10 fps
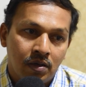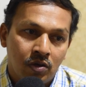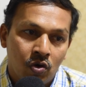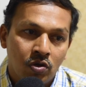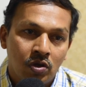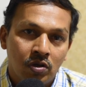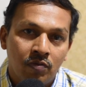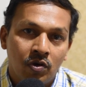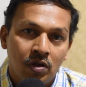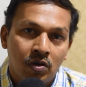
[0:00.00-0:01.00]
growth on the
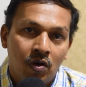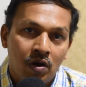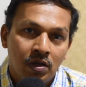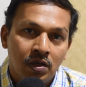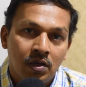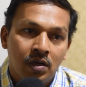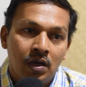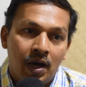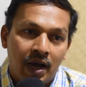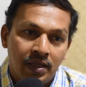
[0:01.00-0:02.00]
vocal cord,
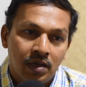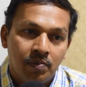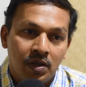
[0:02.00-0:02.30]
either